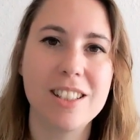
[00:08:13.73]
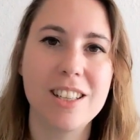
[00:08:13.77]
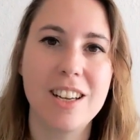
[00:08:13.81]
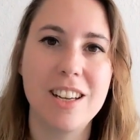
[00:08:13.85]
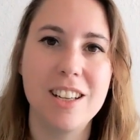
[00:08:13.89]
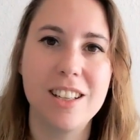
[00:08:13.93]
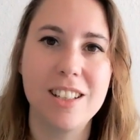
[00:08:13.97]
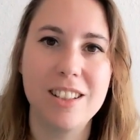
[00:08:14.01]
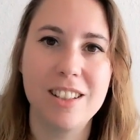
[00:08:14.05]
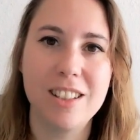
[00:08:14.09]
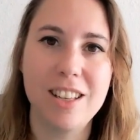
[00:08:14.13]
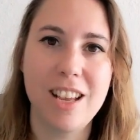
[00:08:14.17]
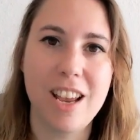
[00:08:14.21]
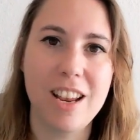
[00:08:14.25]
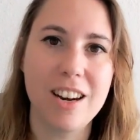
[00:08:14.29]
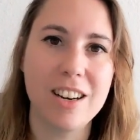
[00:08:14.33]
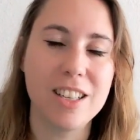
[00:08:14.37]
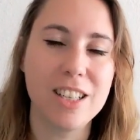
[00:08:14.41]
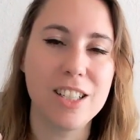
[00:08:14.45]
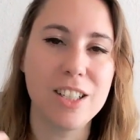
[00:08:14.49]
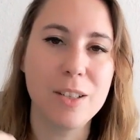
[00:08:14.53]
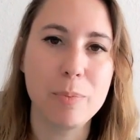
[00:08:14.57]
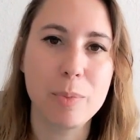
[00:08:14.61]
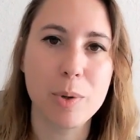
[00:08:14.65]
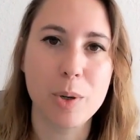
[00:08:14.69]
that then
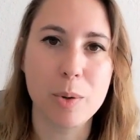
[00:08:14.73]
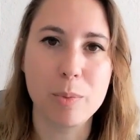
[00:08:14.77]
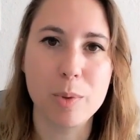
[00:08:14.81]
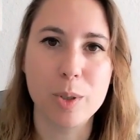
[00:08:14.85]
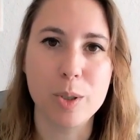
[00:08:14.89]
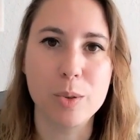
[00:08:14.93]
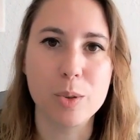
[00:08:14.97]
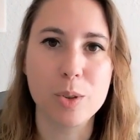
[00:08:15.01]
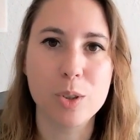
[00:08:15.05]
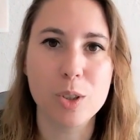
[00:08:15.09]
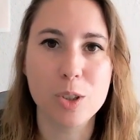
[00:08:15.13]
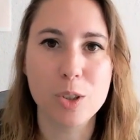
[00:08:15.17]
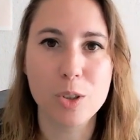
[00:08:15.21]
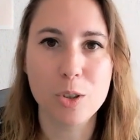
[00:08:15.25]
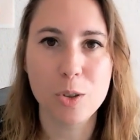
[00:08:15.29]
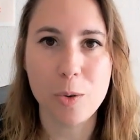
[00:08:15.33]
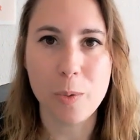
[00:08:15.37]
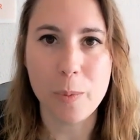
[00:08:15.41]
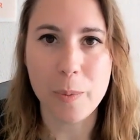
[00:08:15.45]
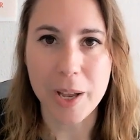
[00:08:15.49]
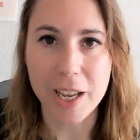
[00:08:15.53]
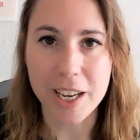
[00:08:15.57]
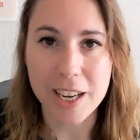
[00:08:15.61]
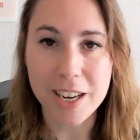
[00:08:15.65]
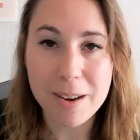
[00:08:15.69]
I promote to
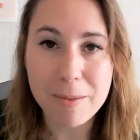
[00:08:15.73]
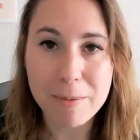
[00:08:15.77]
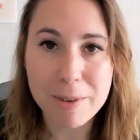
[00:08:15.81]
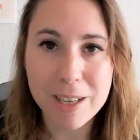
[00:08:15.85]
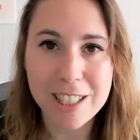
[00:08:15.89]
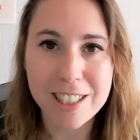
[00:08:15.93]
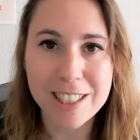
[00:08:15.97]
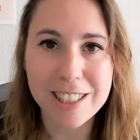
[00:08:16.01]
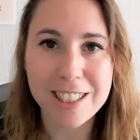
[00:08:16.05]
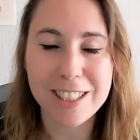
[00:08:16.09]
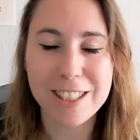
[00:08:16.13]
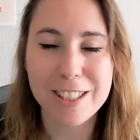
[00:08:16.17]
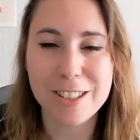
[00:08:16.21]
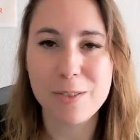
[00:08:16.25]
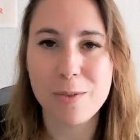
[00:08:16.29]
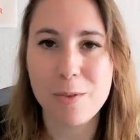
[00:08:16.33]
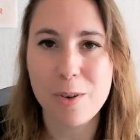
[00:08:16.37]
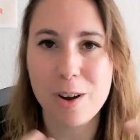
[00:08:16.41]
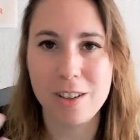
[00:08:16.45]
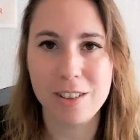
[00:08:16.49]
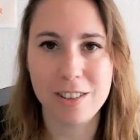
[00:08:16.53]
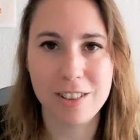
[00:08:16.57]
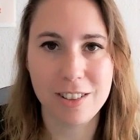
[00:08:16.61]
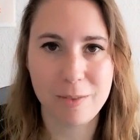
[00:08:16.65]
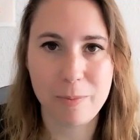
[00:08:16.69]
my email list
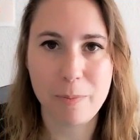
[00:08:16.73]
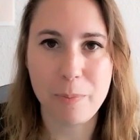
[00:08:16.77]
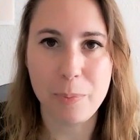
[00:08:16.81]
what